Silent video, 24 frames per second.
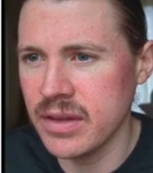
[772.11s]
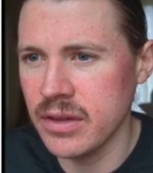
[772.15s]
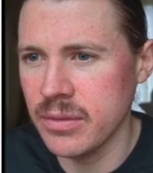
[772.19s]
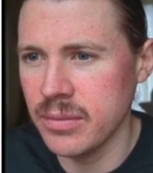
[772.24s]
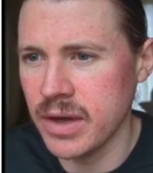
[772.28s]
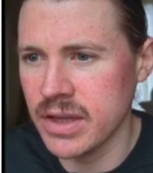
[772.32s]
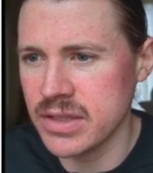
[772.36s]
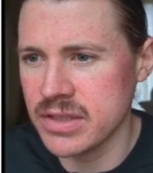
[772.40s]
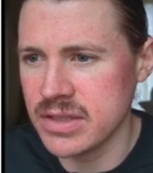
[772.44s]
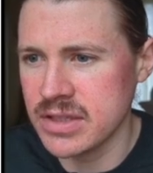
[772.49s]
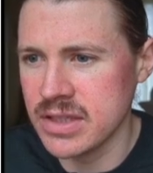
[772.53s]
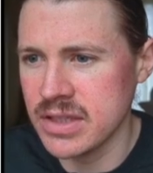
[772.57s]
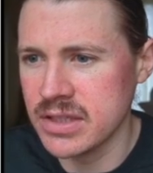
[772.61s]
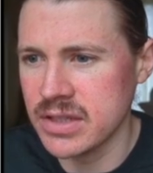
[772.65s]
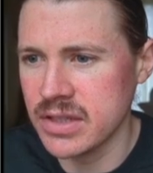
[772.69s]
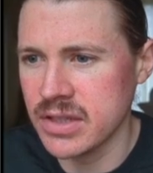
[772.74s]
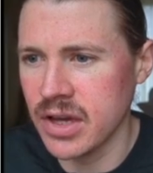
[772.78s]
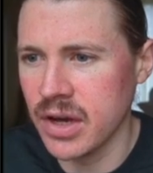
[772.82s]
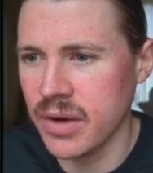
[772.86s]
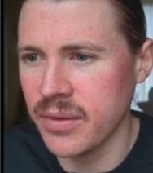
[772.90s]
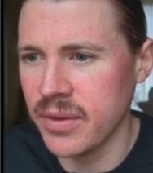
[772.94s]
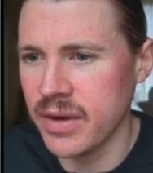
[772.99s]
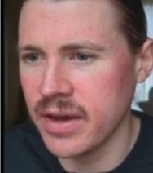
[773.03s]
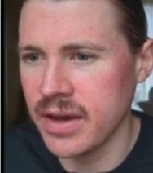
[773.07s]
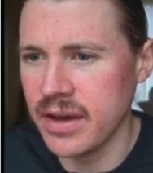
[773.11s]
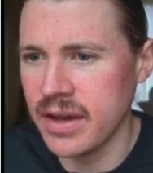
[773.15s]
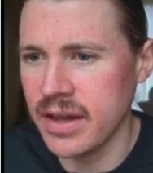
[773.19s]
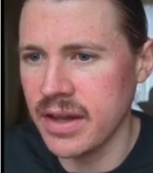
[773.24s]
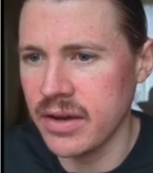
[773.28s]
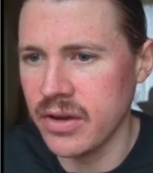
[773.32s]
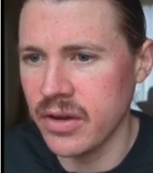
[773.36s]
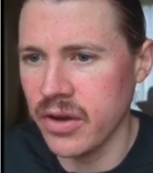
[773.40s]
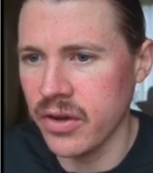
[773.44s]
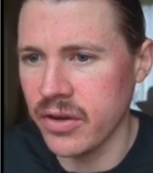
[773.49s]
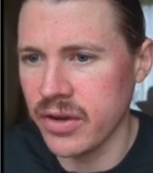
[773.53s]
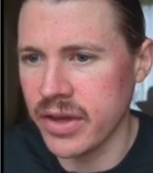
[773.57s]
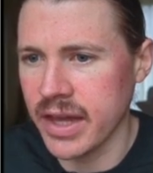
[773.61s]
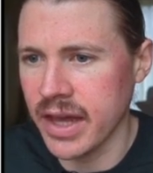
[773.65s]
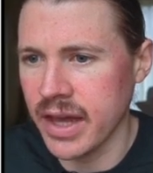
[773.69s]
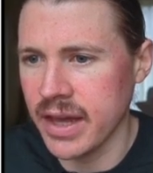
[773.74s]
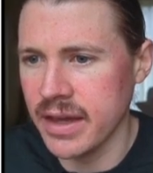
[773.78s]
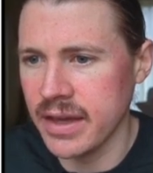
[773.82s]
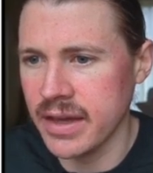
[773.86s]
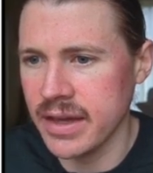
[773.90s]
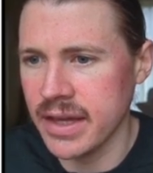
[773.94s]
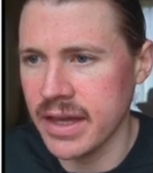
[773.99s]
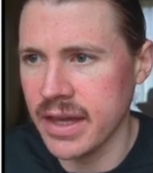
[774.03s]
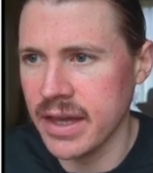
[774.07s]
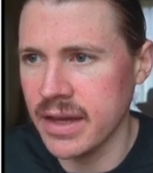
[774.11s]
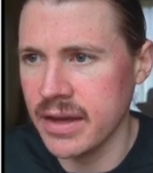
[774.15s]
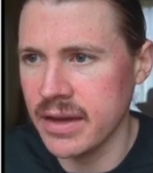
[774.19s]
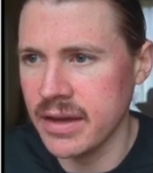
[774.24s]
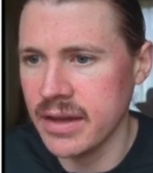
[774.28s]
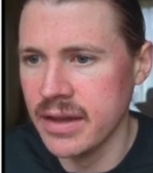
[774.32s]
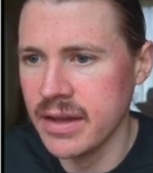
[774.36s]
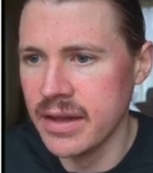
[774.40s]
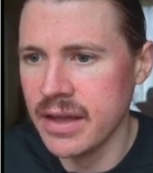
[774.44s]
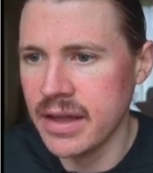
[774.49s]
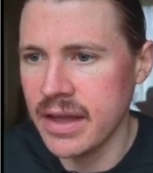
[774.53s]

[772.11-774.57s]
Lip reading: You might just need to go in and hit OK again